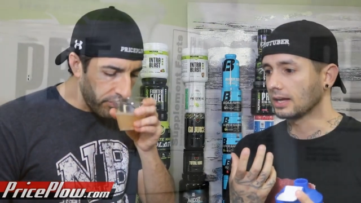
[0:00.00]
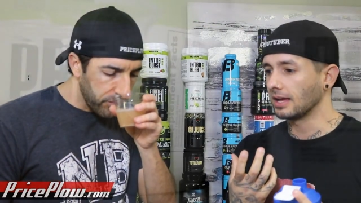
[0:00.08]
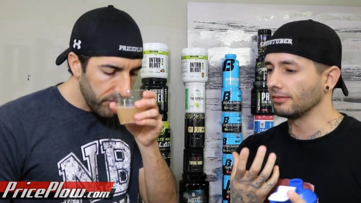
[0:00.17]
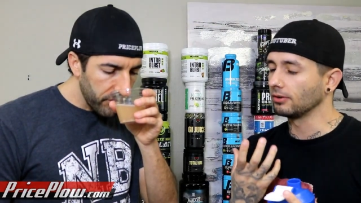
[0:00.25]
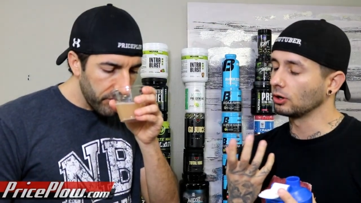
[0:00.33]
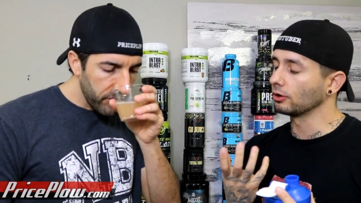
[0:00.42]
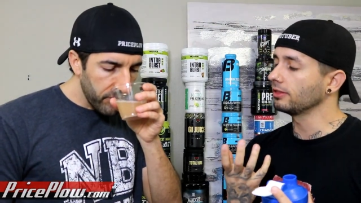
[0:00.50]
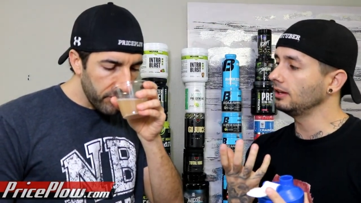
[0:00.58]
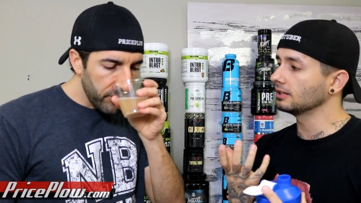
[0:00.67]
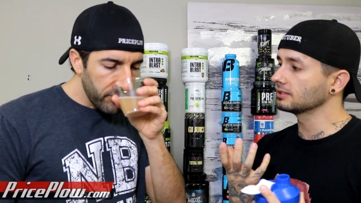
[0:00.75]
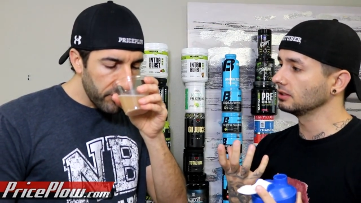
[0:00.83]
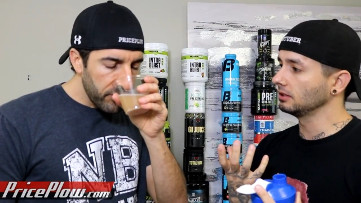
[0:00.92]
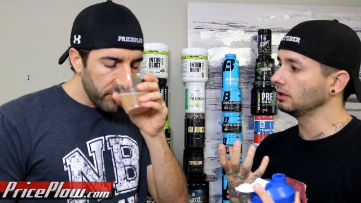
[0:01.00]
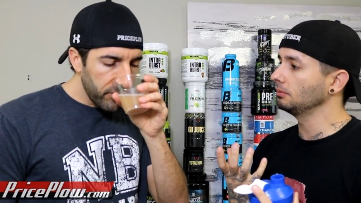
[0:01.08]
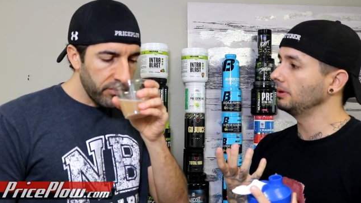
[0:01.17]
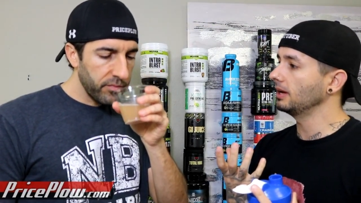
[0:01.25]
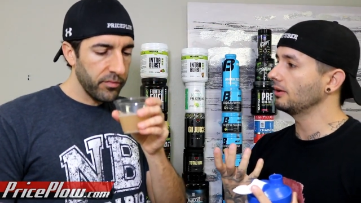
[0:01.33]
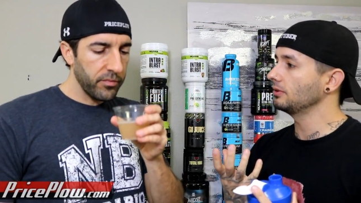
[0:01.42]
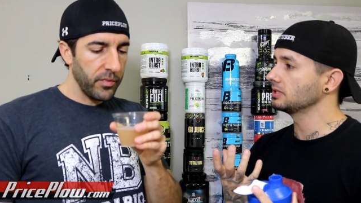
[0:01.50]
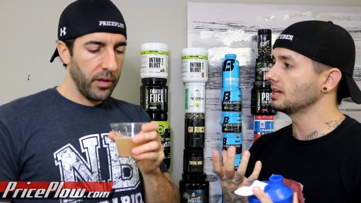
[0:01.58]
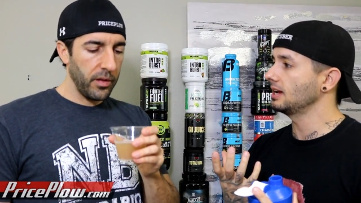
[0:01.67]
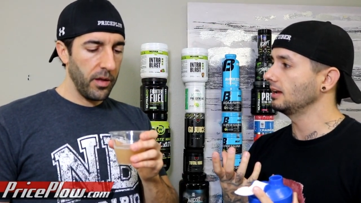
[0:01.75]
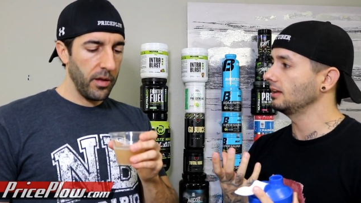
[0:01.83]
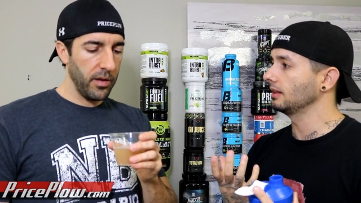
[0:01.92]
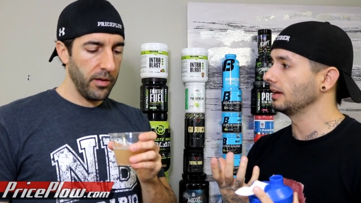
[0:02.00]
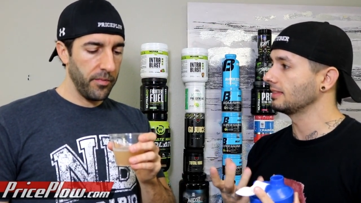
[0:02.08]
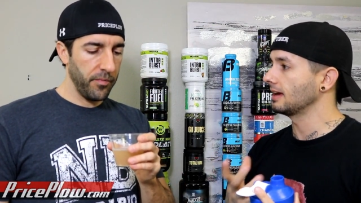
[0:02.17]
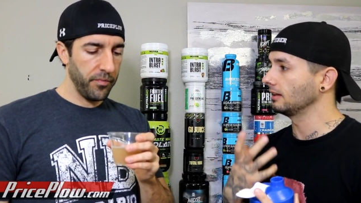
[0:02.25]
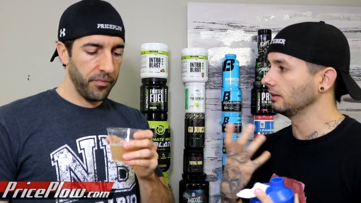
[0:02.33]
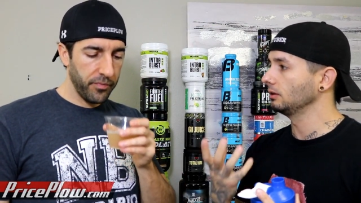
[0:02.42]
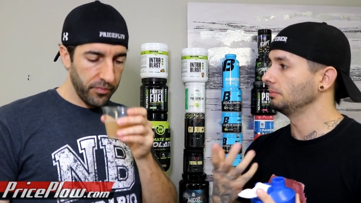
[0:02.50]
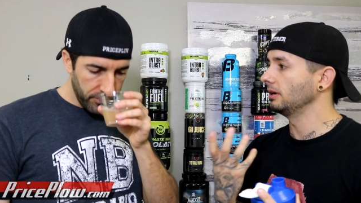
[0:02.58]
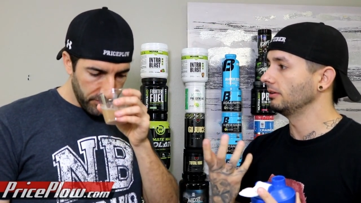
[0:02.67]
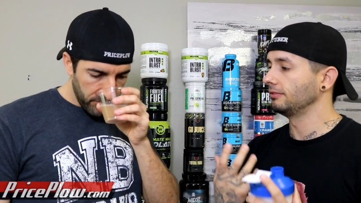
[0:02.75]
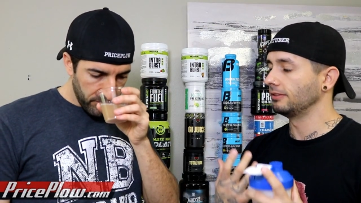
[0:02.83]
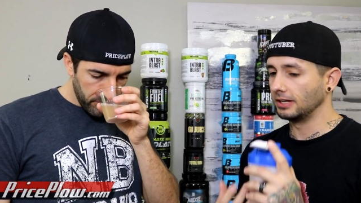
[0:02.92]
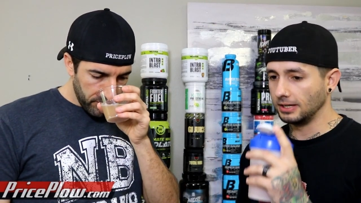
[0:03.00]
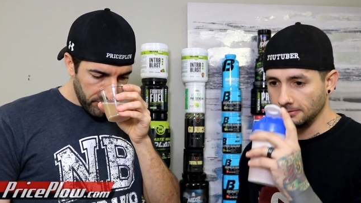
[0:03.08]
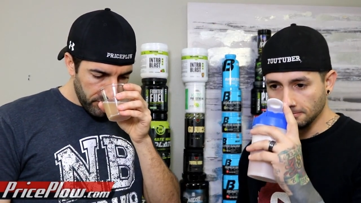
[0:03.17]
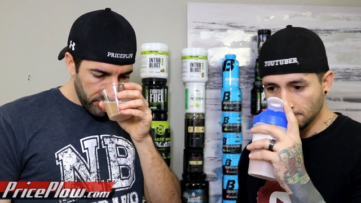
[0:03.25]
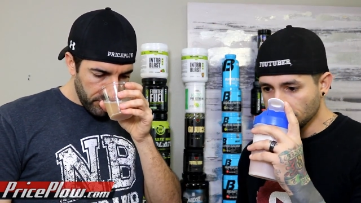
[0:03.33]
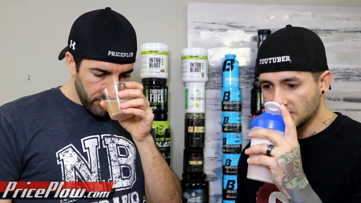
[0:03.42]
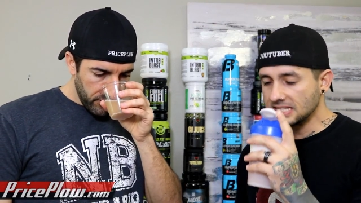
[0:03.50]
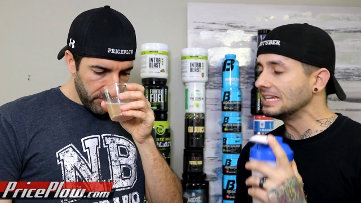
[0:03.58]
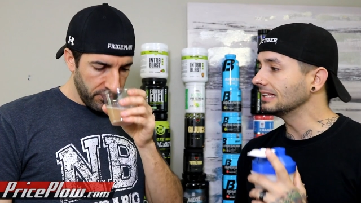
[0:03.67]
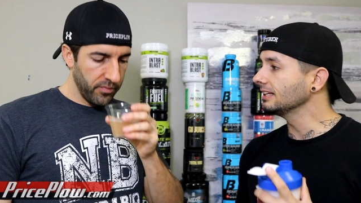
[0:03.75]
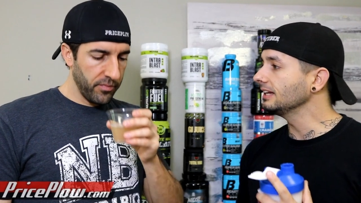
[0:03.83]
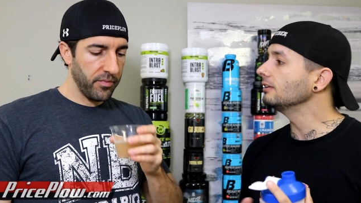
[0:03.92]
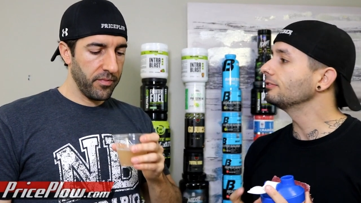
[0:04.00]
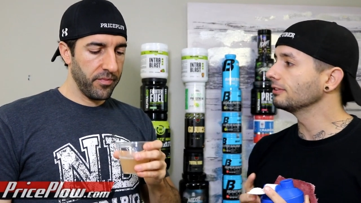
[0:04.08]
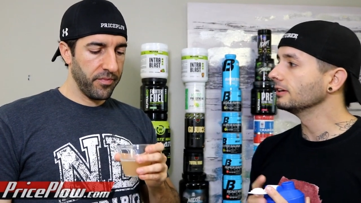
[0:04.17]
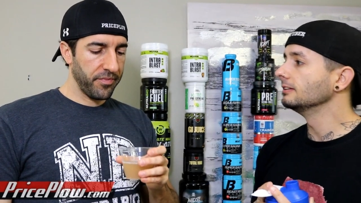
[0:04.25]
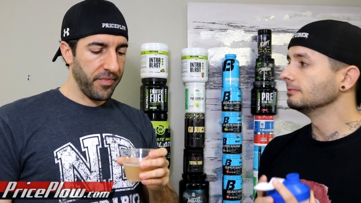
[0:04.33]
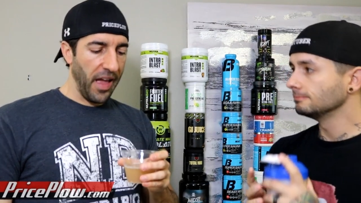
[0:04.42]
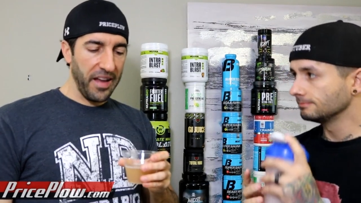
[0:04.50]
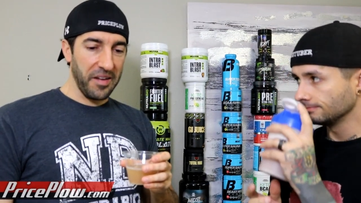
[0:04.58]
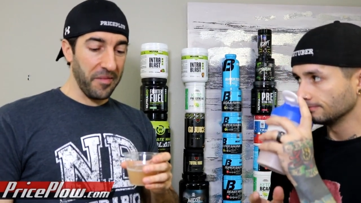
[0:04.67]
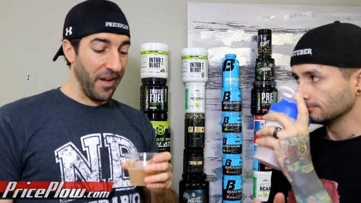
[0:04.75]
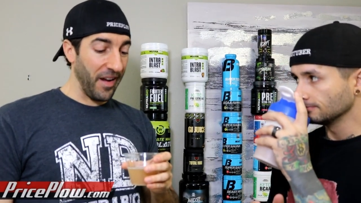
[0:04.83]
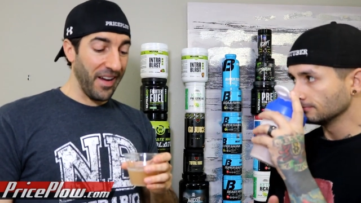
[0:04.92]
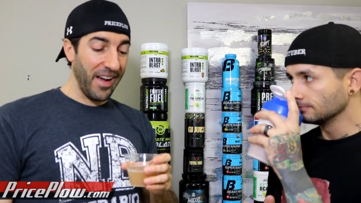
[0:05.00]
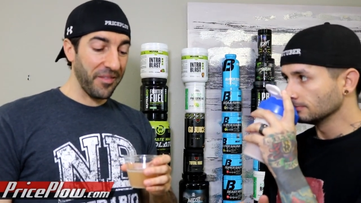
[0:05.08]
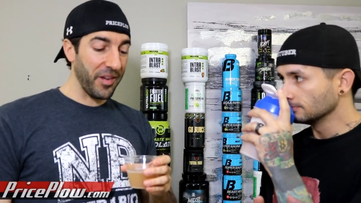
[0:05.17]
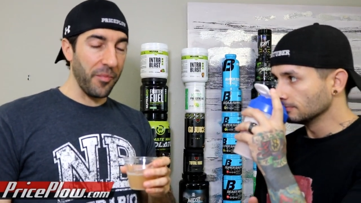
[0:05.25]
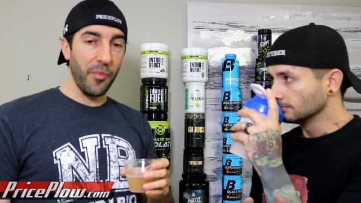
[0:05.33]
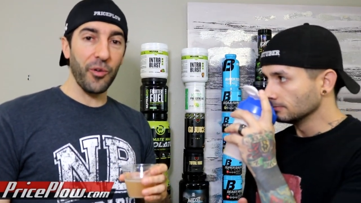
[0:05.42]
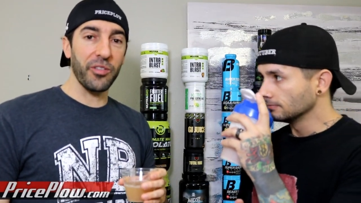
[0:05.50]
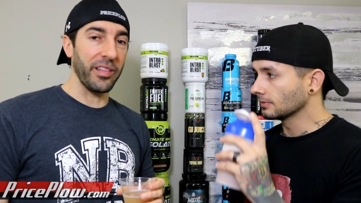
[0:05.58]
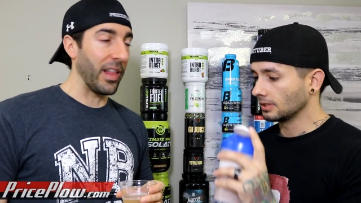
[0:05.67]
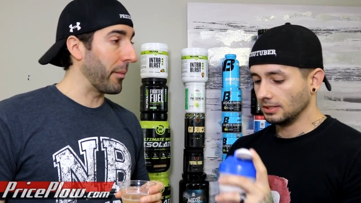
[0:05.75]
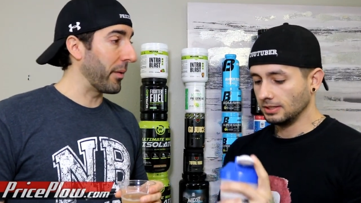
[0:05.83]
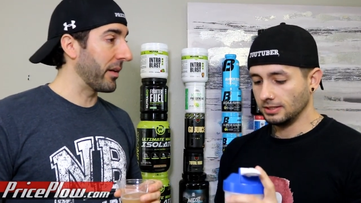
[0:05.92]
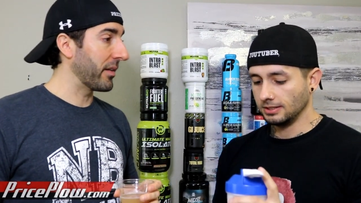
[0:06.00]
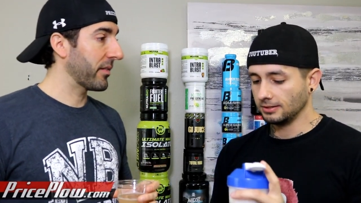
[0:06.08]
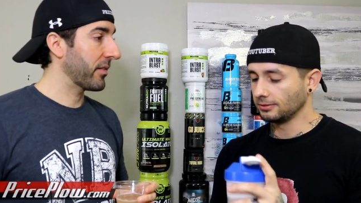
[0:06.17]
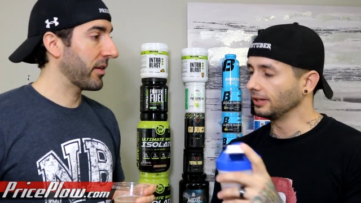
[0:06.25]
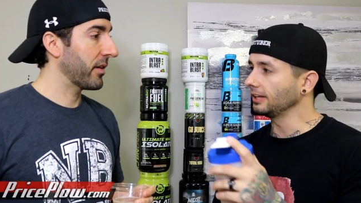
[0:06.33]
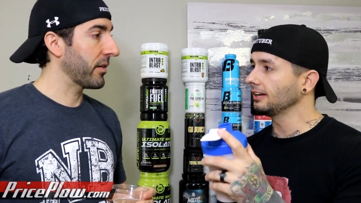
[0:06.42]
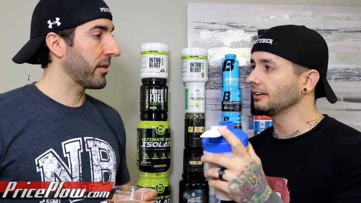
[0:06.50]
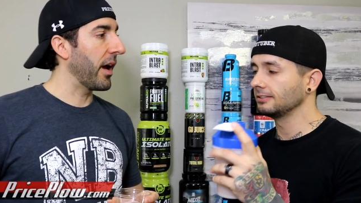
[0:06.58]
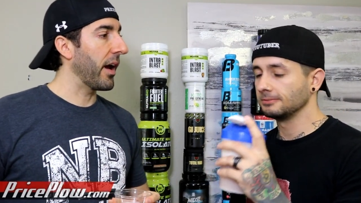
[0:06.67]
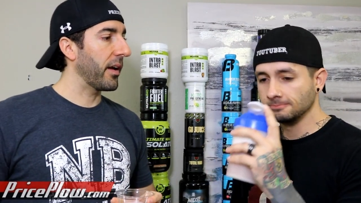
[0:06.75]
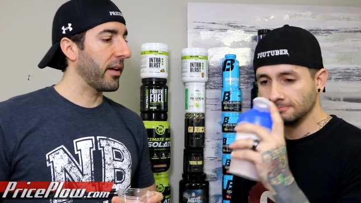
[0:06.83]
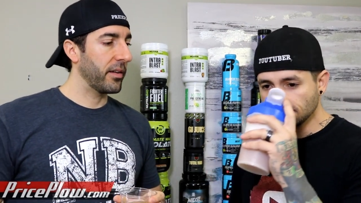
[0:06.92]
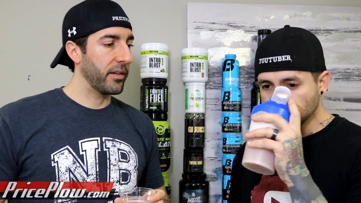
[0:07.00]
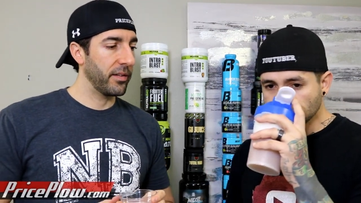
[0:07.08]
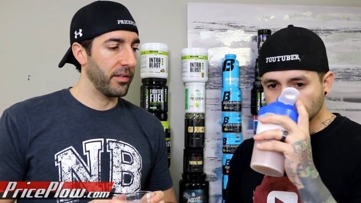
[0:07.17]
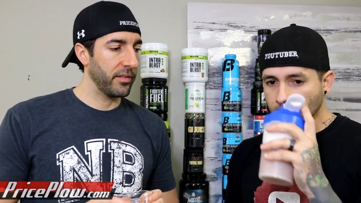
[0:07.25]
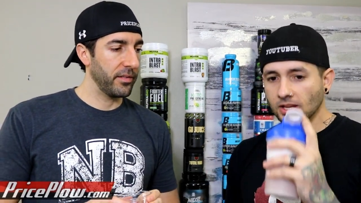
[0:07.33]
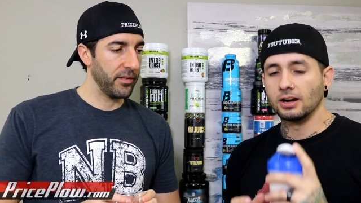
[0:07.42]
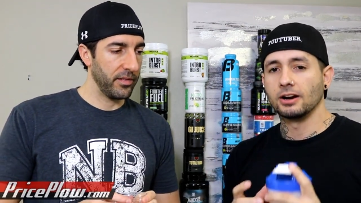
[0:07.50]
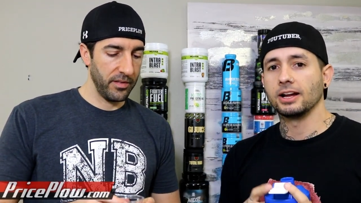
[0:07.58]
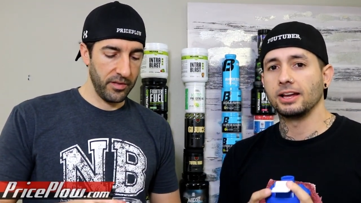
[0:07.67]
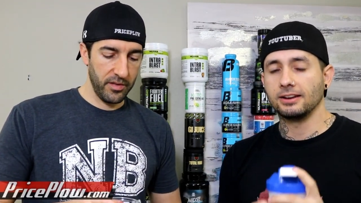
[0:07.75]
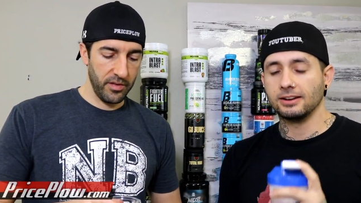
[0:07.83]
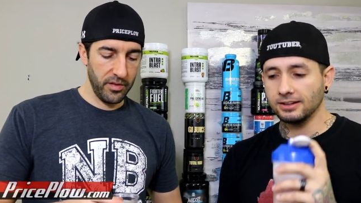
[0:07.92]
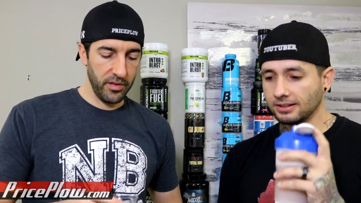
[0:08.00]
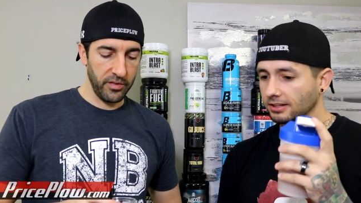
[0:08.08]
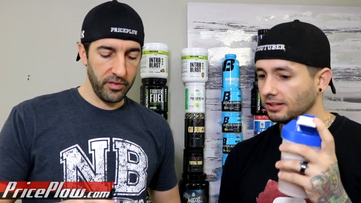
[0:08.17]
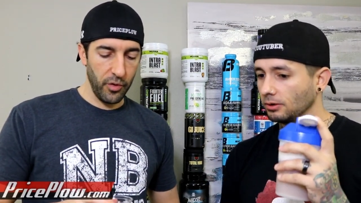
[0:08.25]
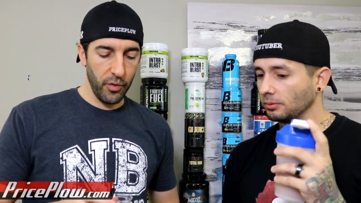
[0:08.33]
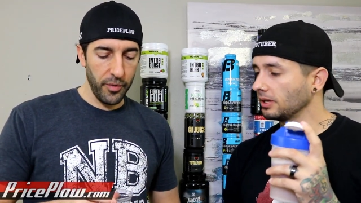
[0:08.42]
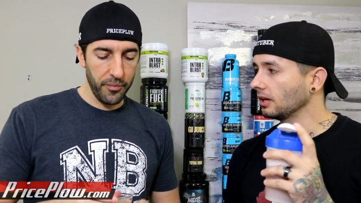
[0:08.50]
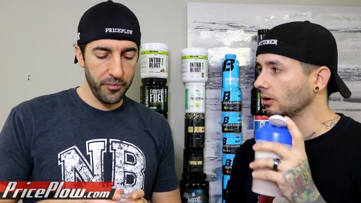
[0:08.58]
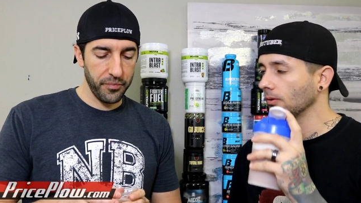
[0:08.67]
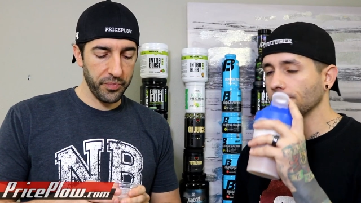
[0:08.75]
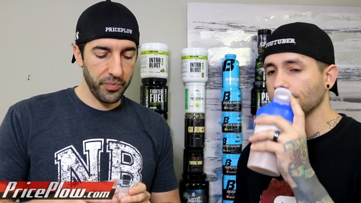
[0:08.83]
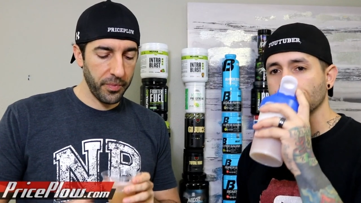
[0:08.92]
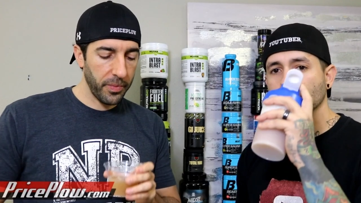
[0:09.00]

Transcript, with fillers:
Speaker 1: kind of earthiness a little bit. I would say like that little bit of uh, tea leaf. I get.
Speaker 2: I, am getting mostly lemon. Really? Here, yeah.
Speaker 1: All right. Let's Here do we it. go.